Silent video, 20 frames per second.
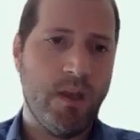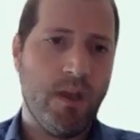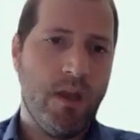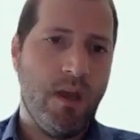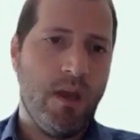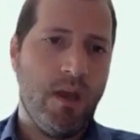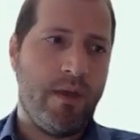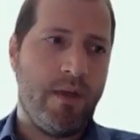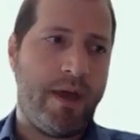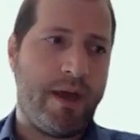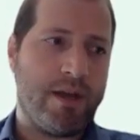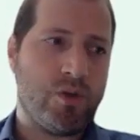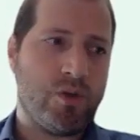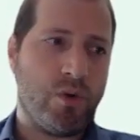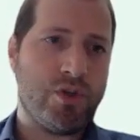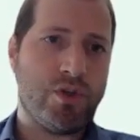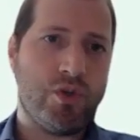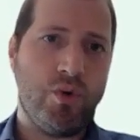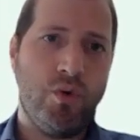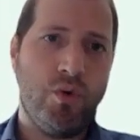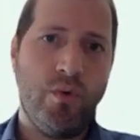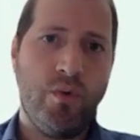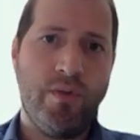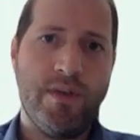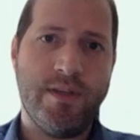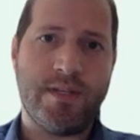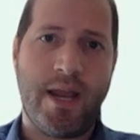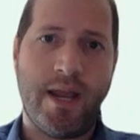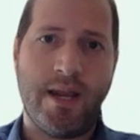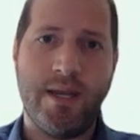There is also
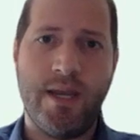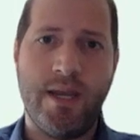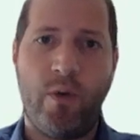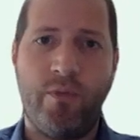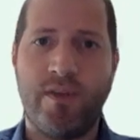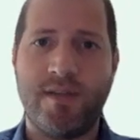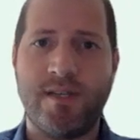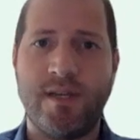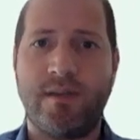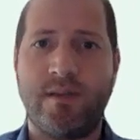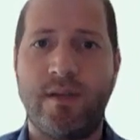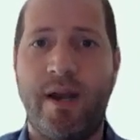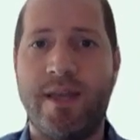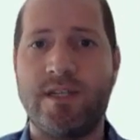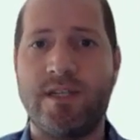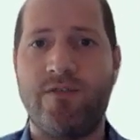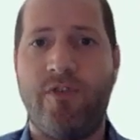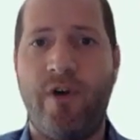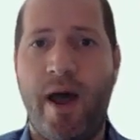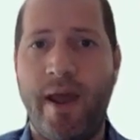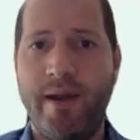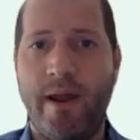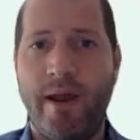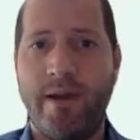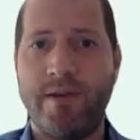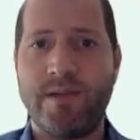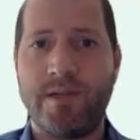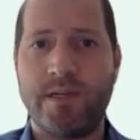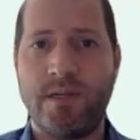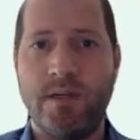this idea of decentralized
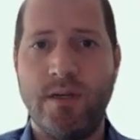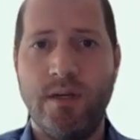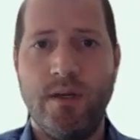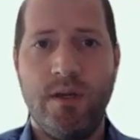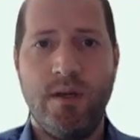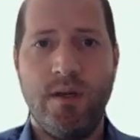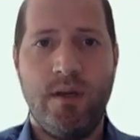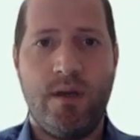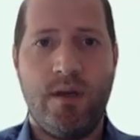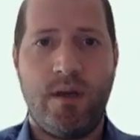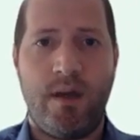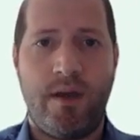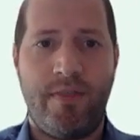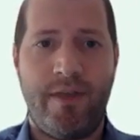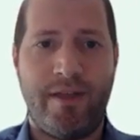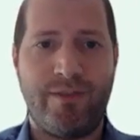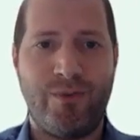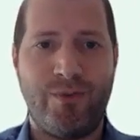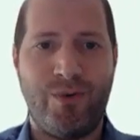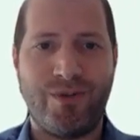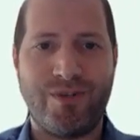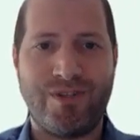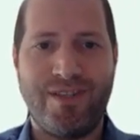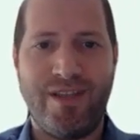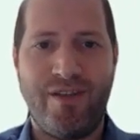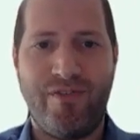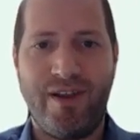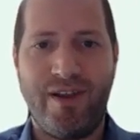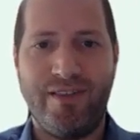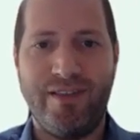finance that was
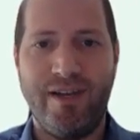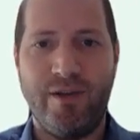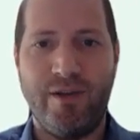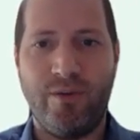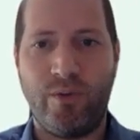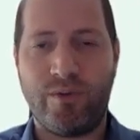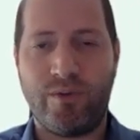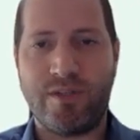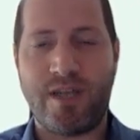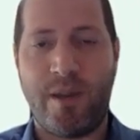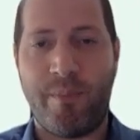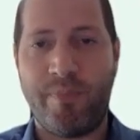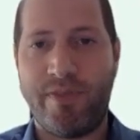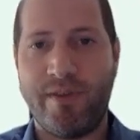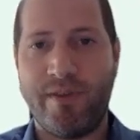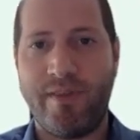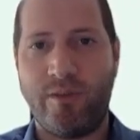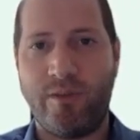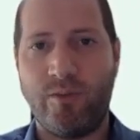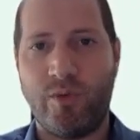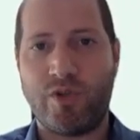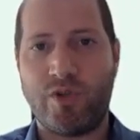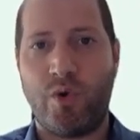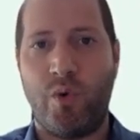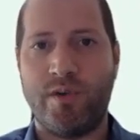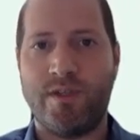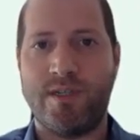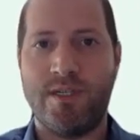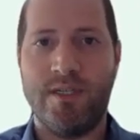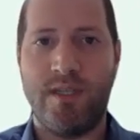definitely not something that was
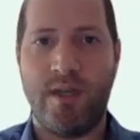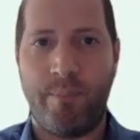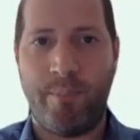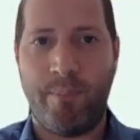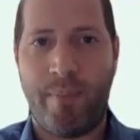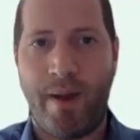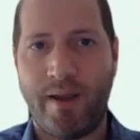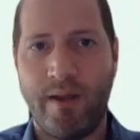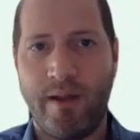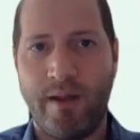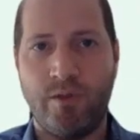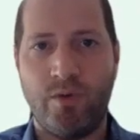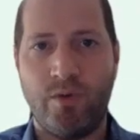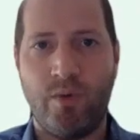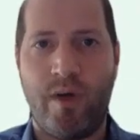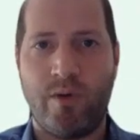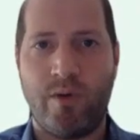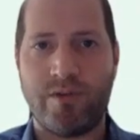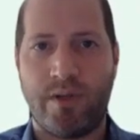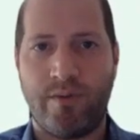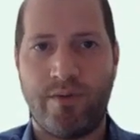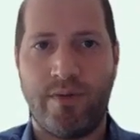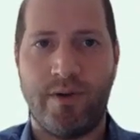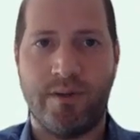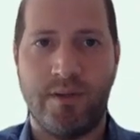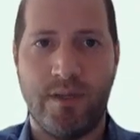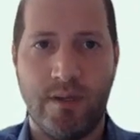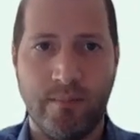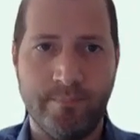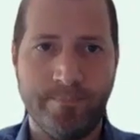considered back in
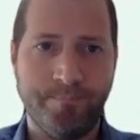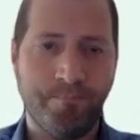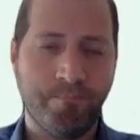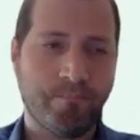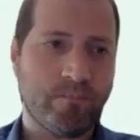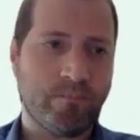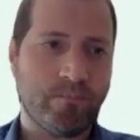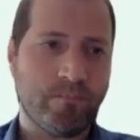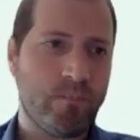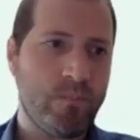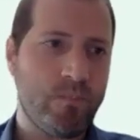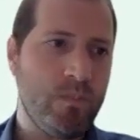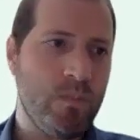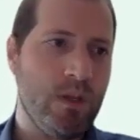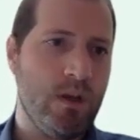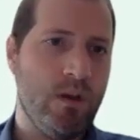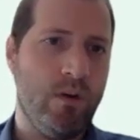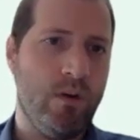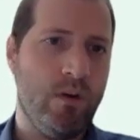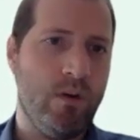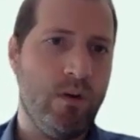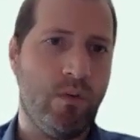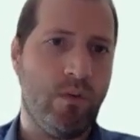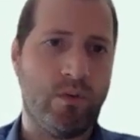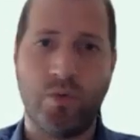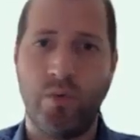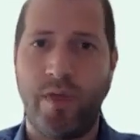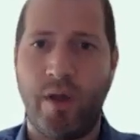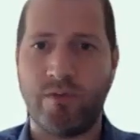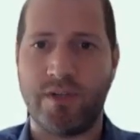2013 or
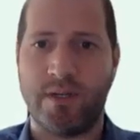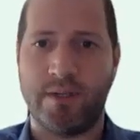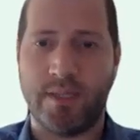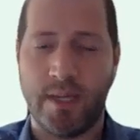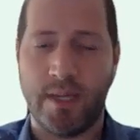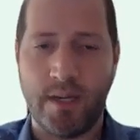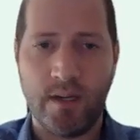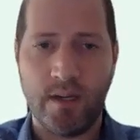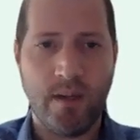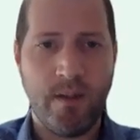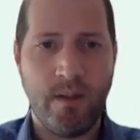2010.